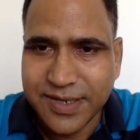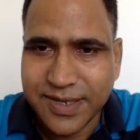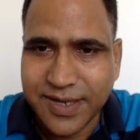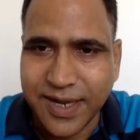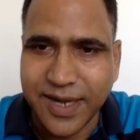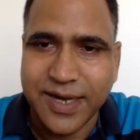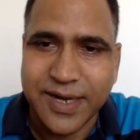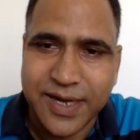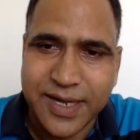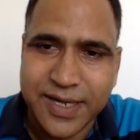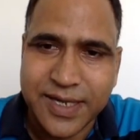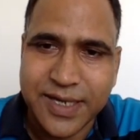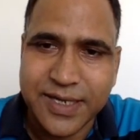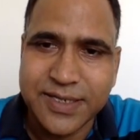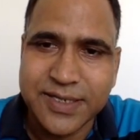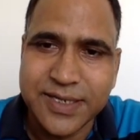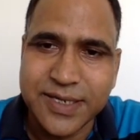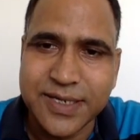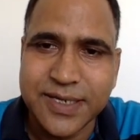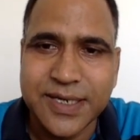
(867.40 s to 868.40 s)
and as I
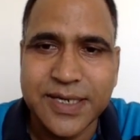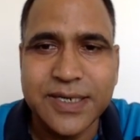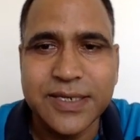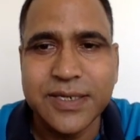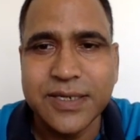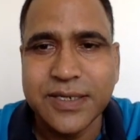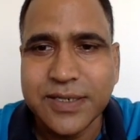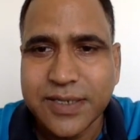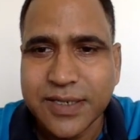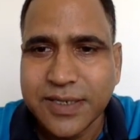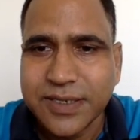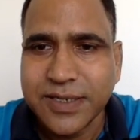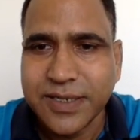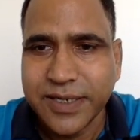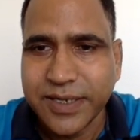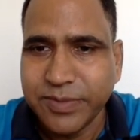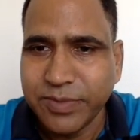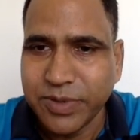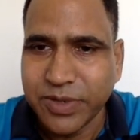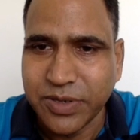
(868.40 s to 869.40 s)
said, it is a
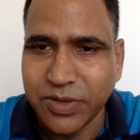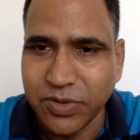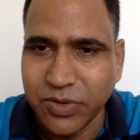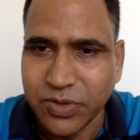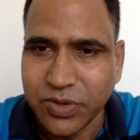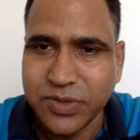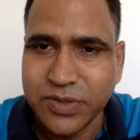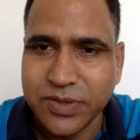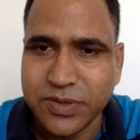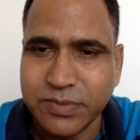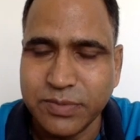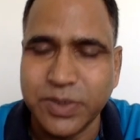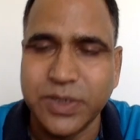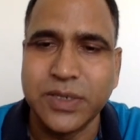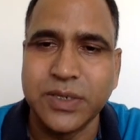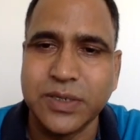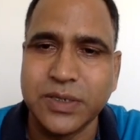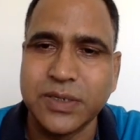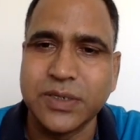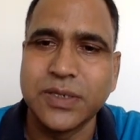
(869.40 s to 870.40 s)
sustainable growth,
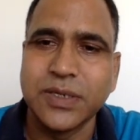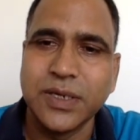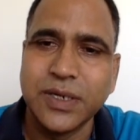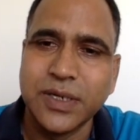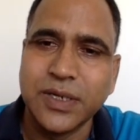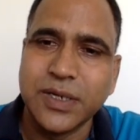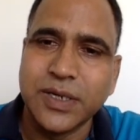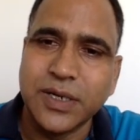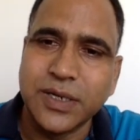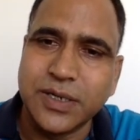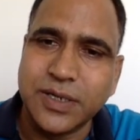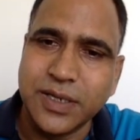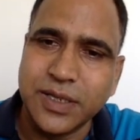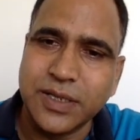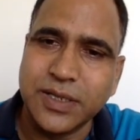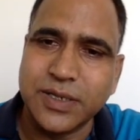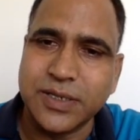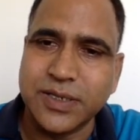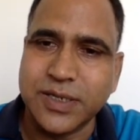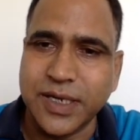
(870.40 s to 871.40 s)
because till
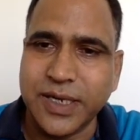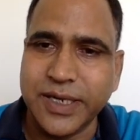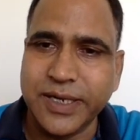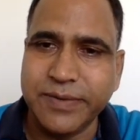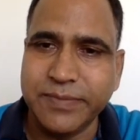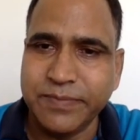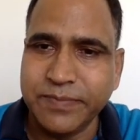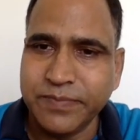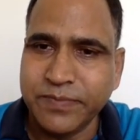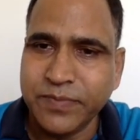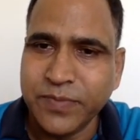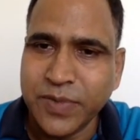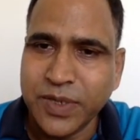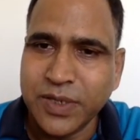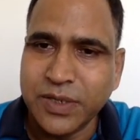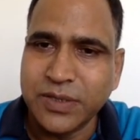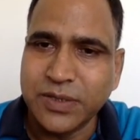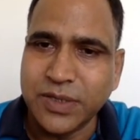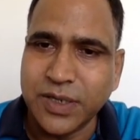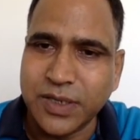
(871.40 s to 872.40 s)
the time
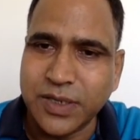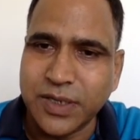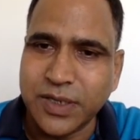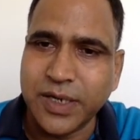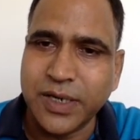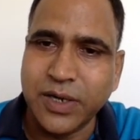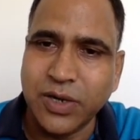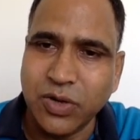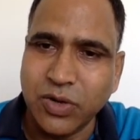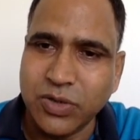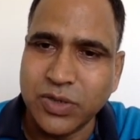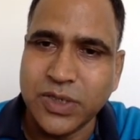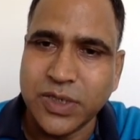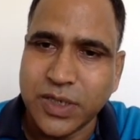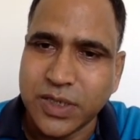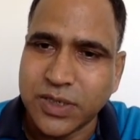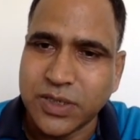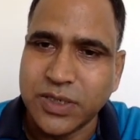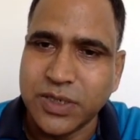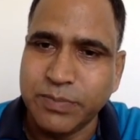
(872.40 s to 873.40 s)
the
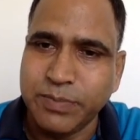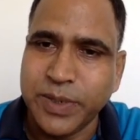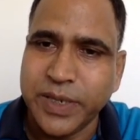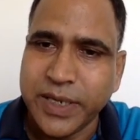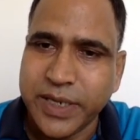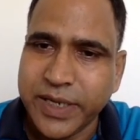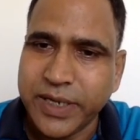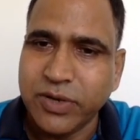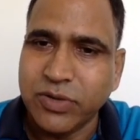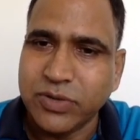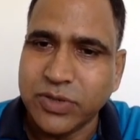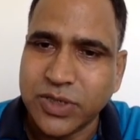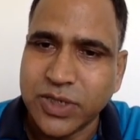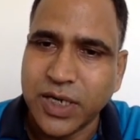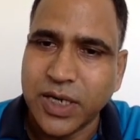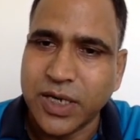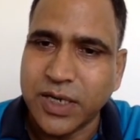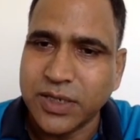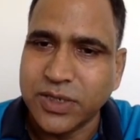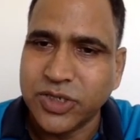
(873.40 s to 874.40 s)
technology is dependent on
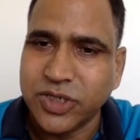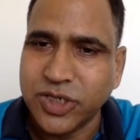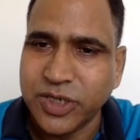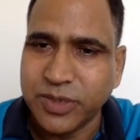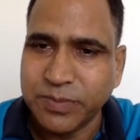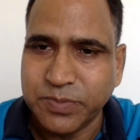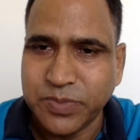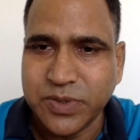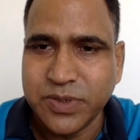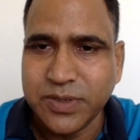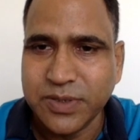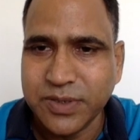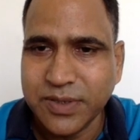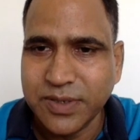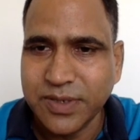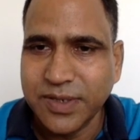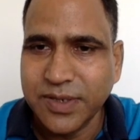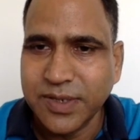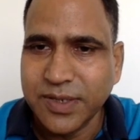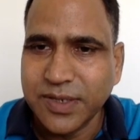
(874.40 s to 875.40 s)
silicon chips,
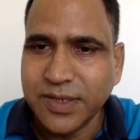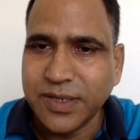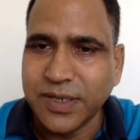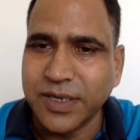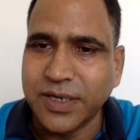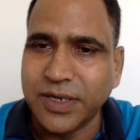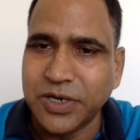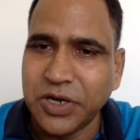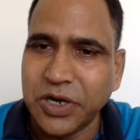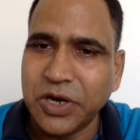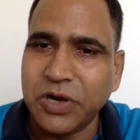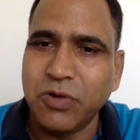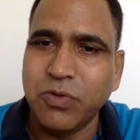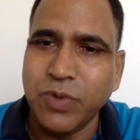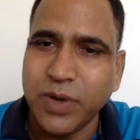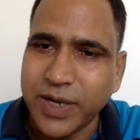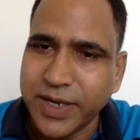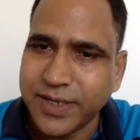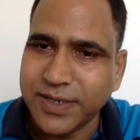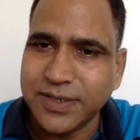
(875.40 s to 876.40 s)
it
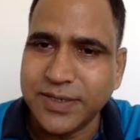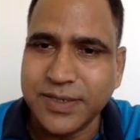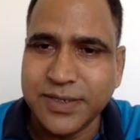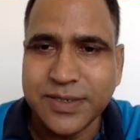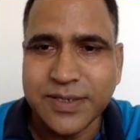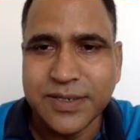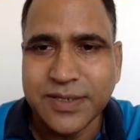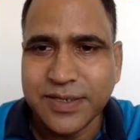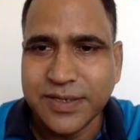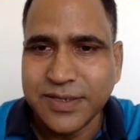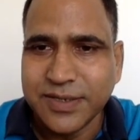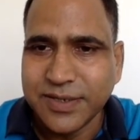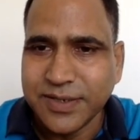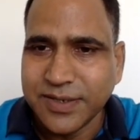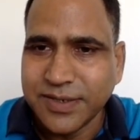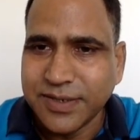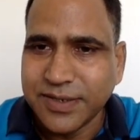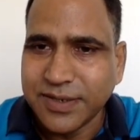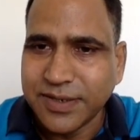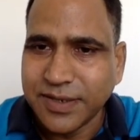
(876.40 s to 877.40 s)
requires
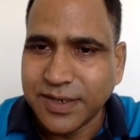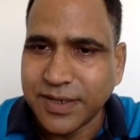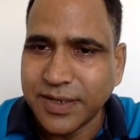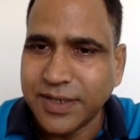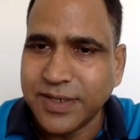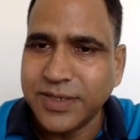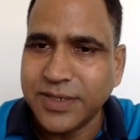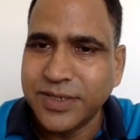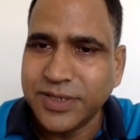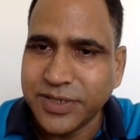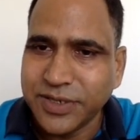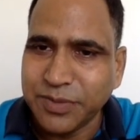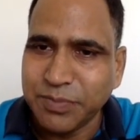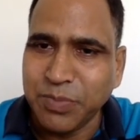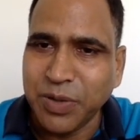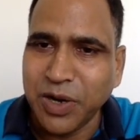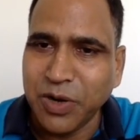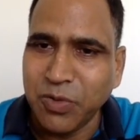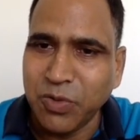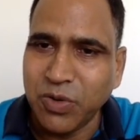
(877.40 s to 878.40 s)
conditioned
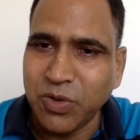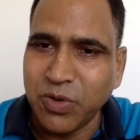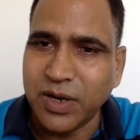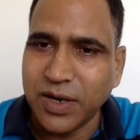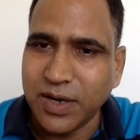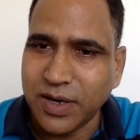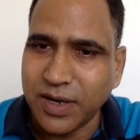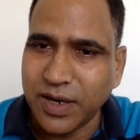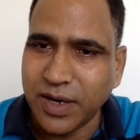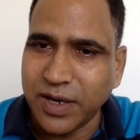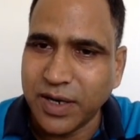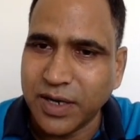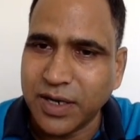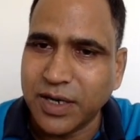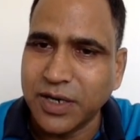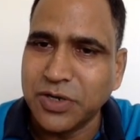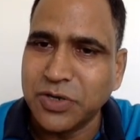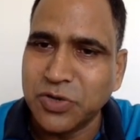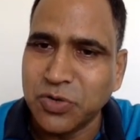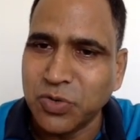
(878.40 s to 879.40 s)
power and
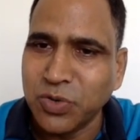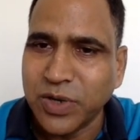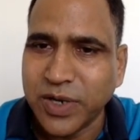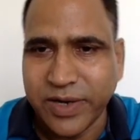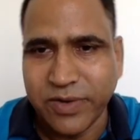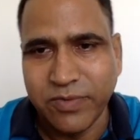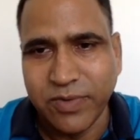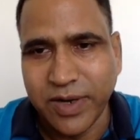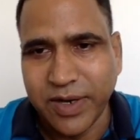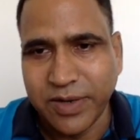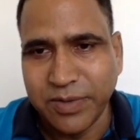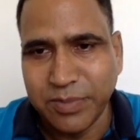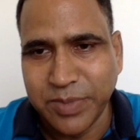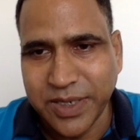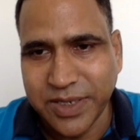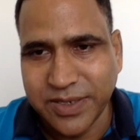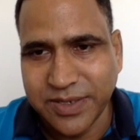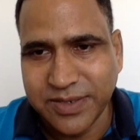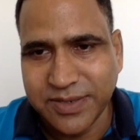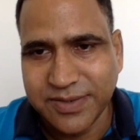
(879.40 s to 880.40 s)
controlled
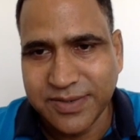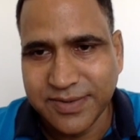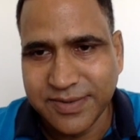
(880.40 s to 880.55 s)
environment,